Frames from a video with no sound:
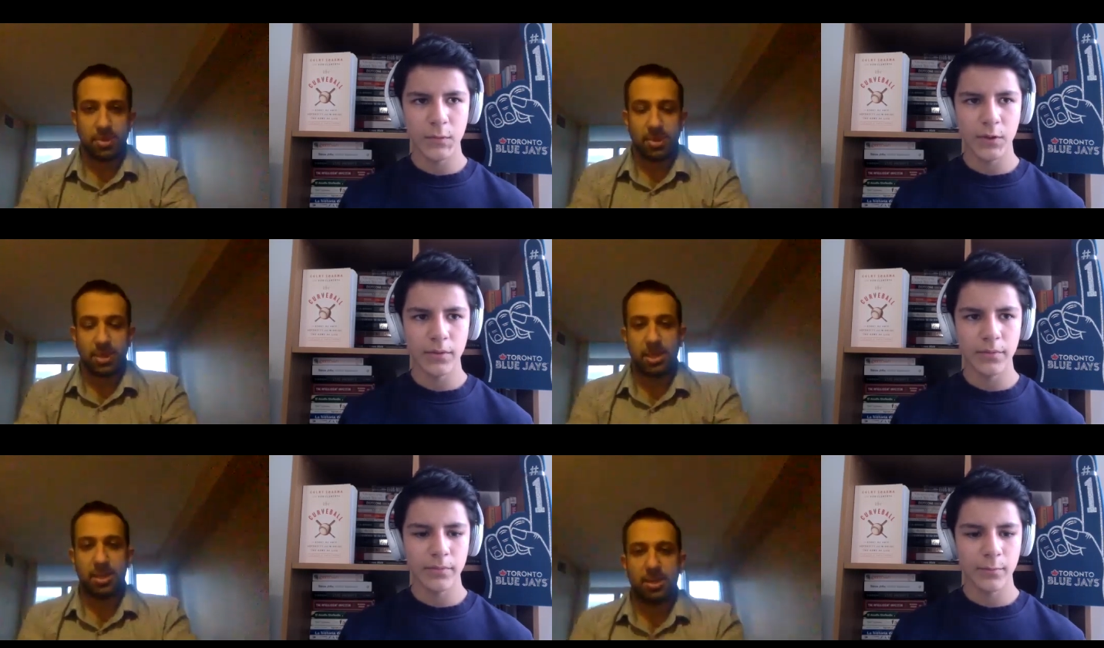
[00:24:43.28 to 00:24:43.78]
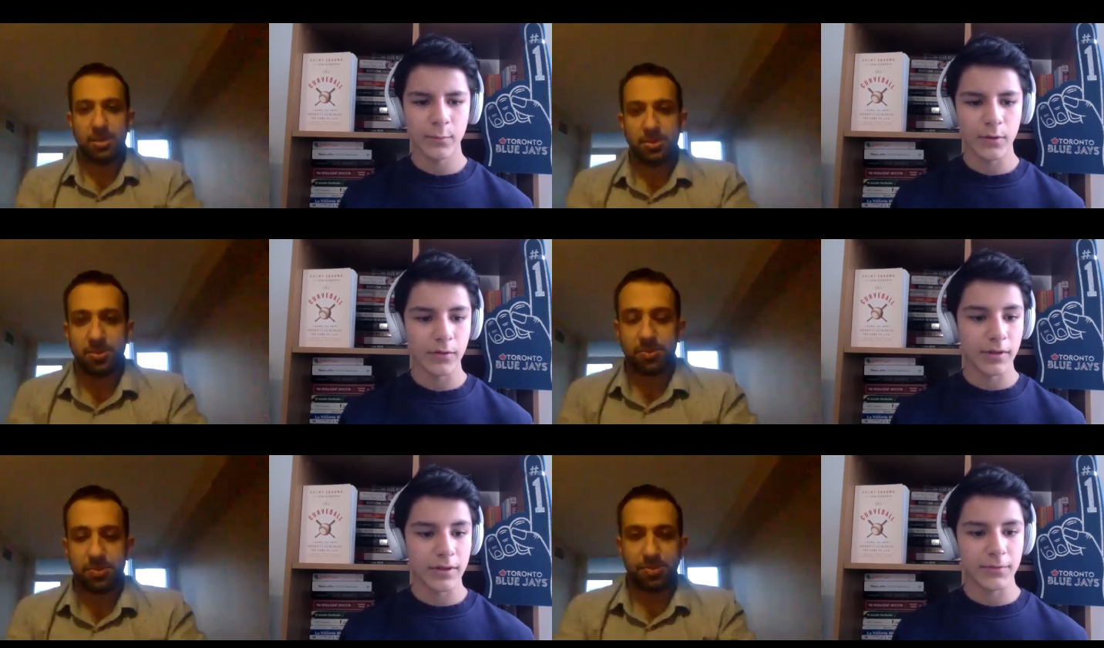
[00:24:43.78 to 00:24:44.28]
Speaker 1: Great. Well,
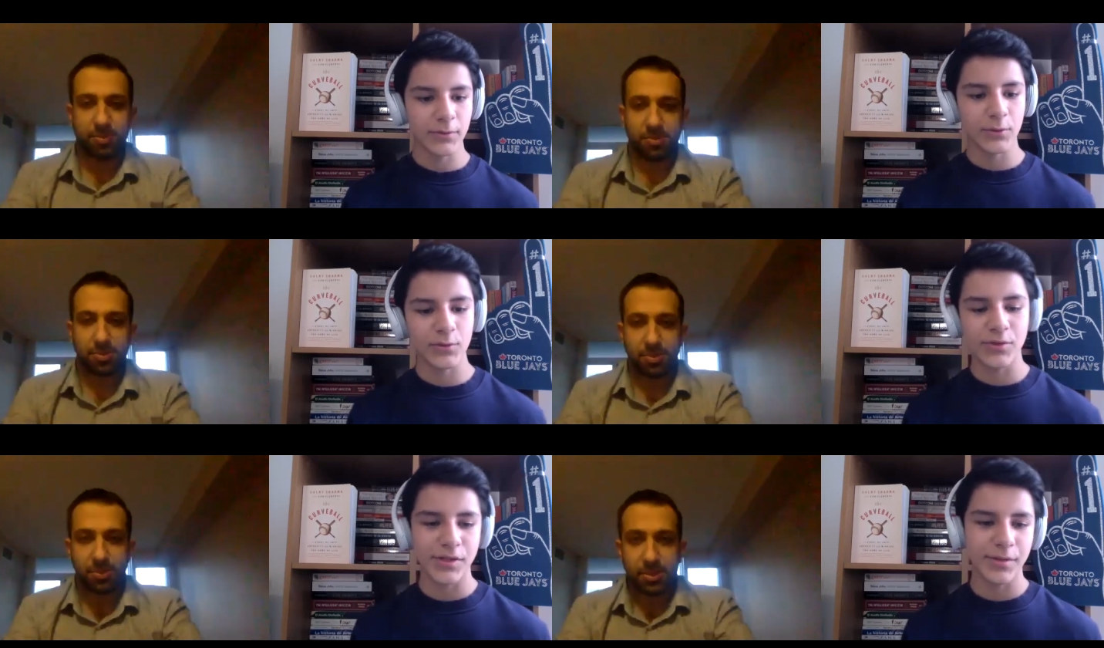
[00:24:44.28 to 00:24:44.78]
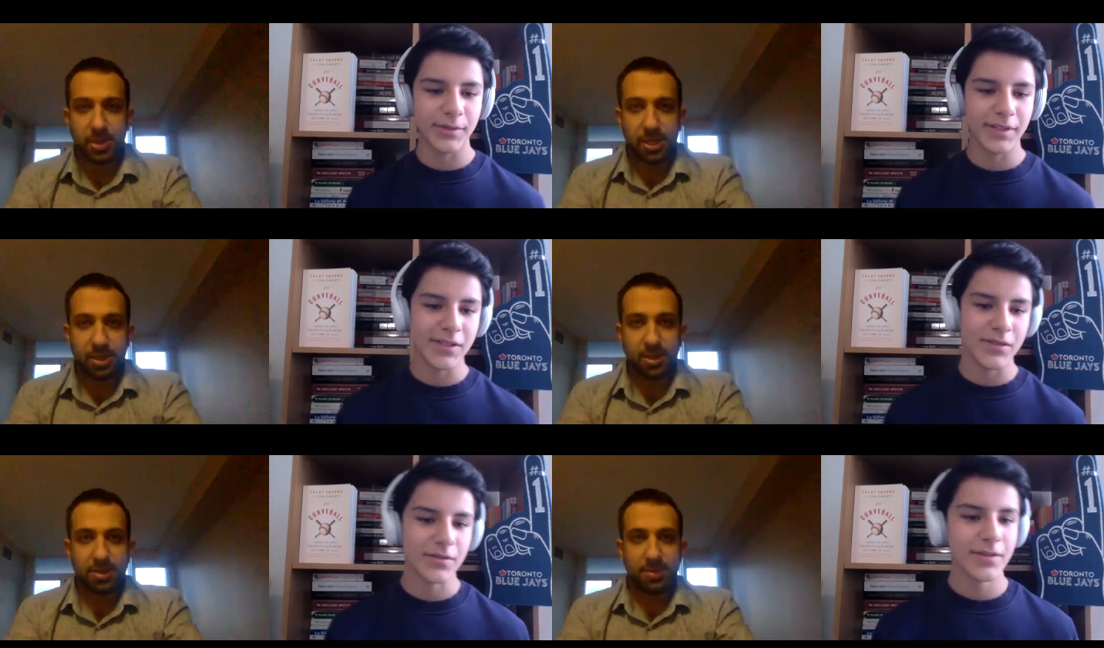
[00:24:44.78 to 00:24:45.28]
thanks for those
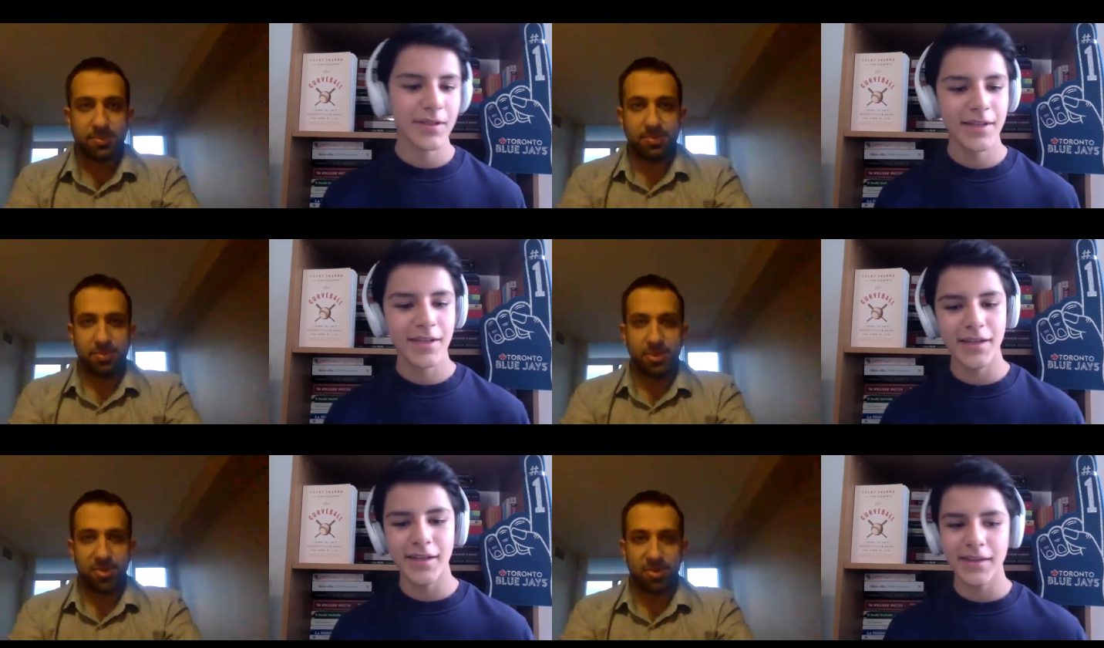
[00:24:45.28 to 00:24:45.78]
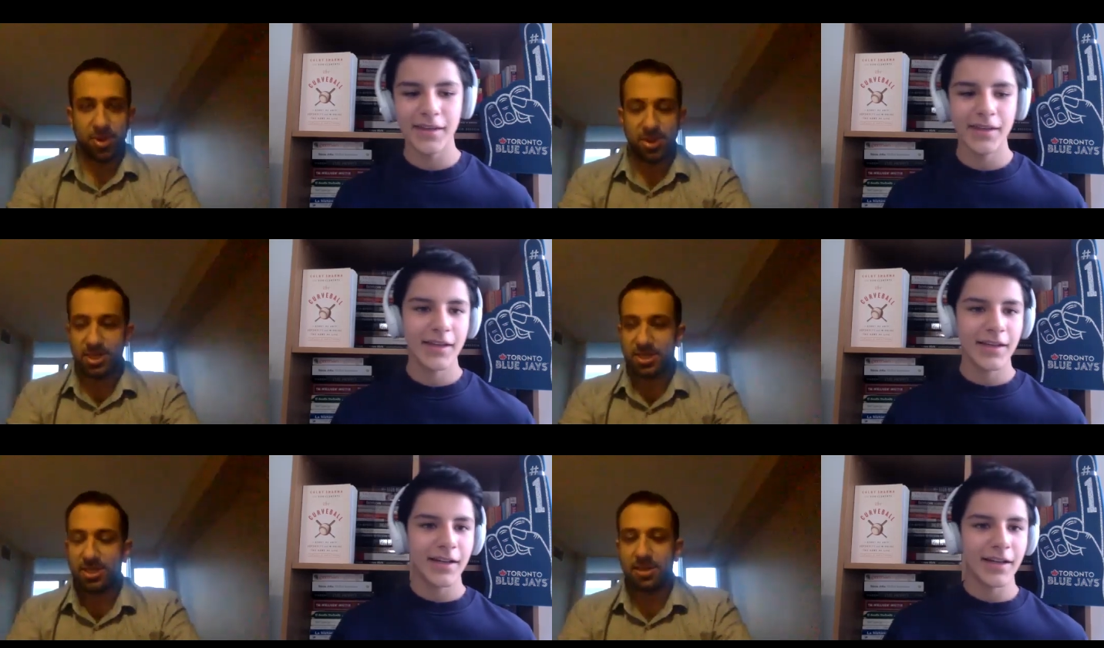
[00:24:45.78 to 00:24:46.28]
recommendations. And
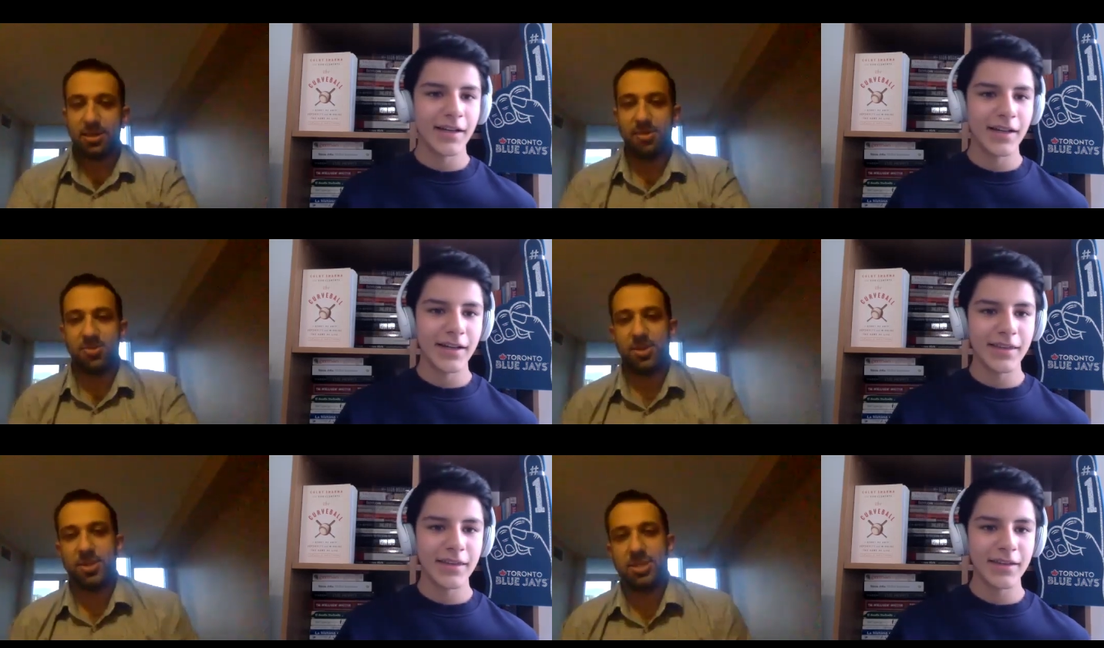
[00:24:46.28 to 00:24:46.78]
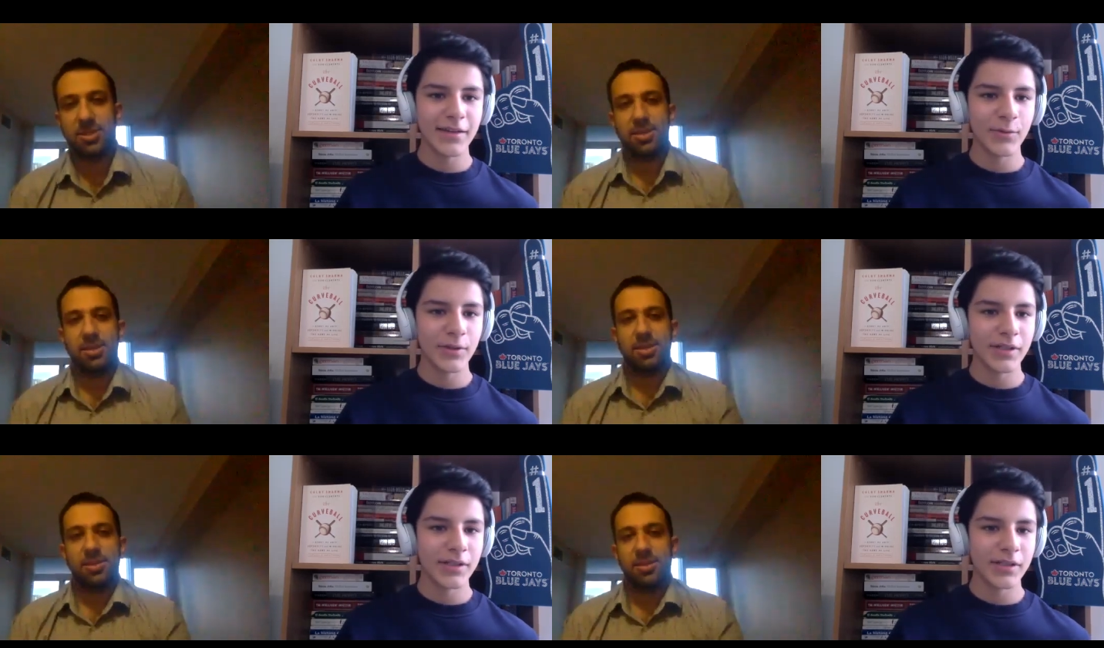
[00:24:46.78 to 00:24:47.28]
I think
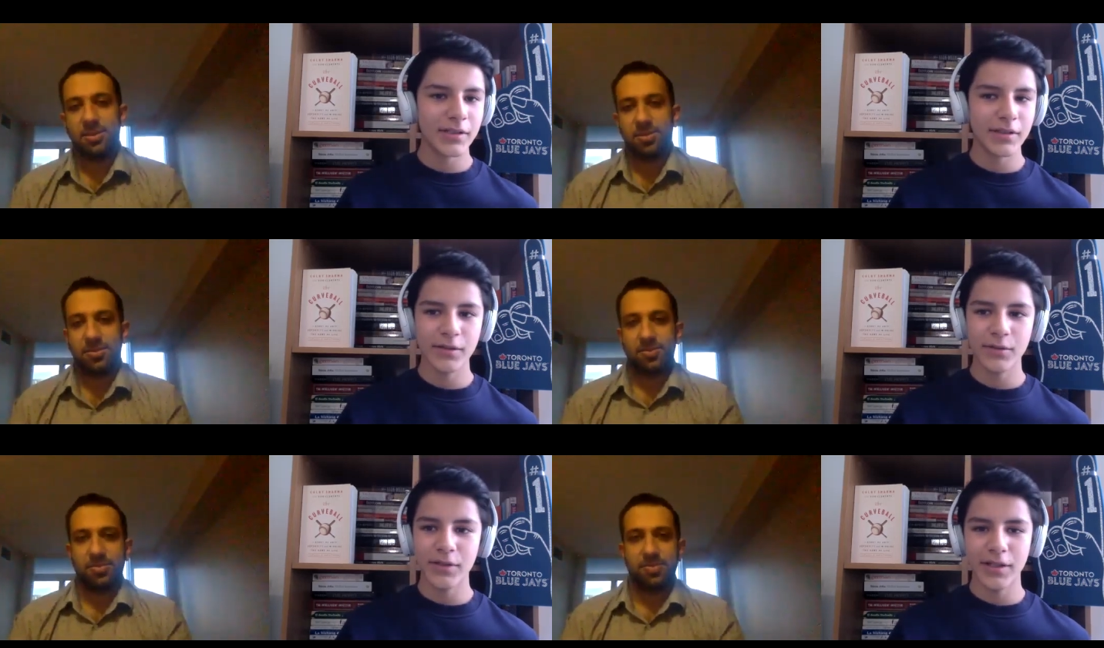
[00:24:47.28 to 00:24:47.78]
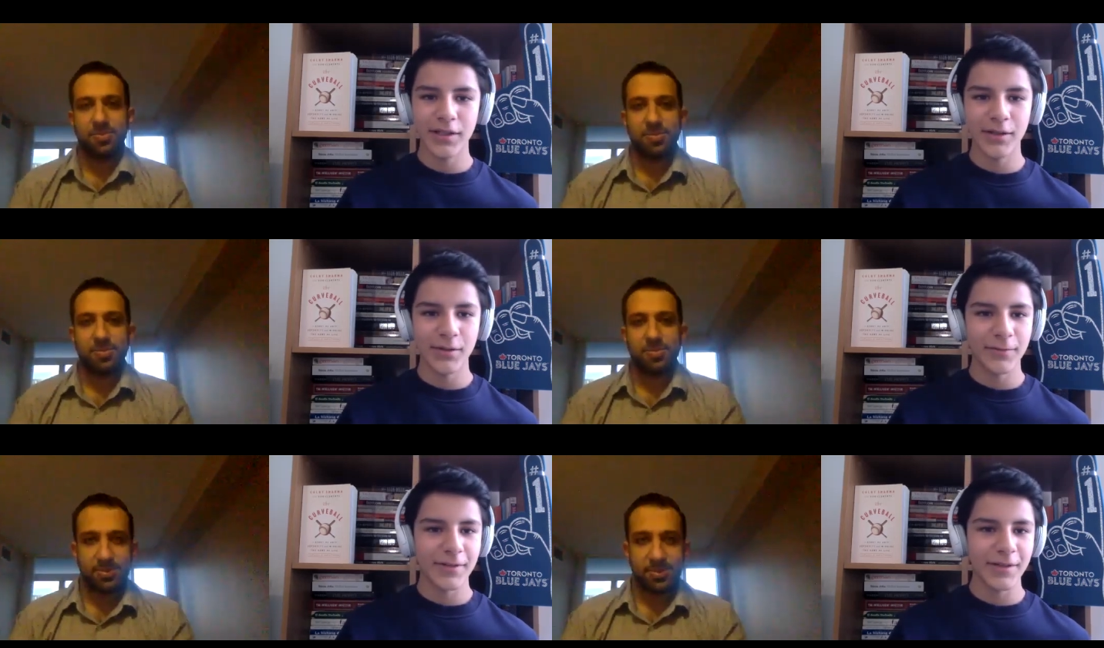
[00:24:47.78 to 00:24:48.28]
we are running out
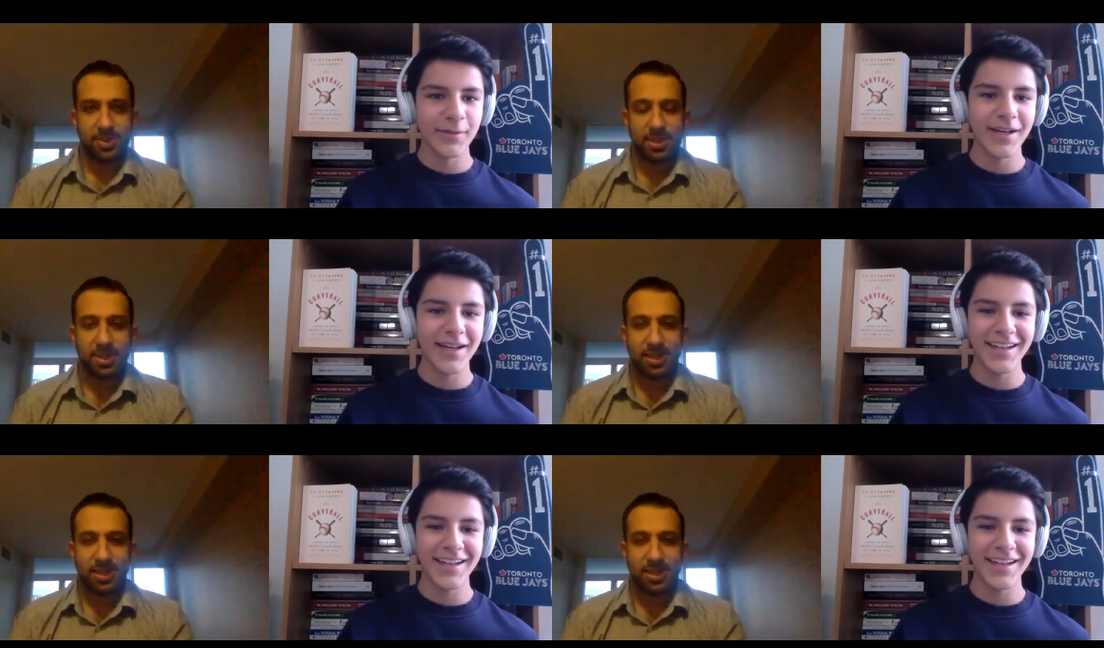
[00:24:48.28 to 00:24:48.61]
of time.